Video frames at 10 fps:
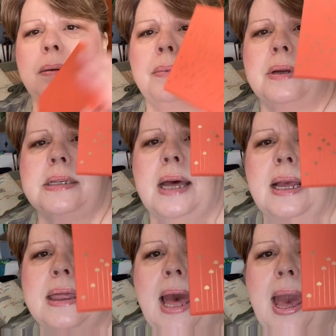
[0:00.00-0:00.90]
Looks
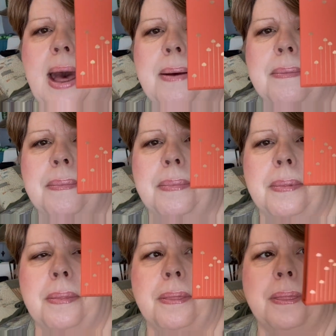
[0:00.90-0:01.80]
like that.
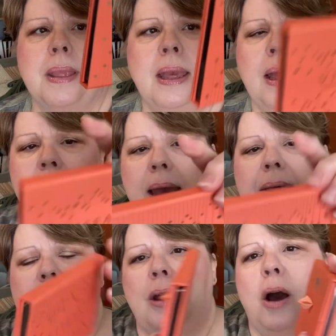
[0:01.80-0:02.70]
And
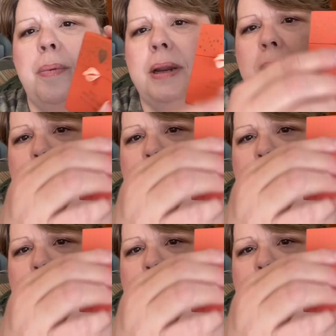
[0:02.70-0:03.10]
then you open it up,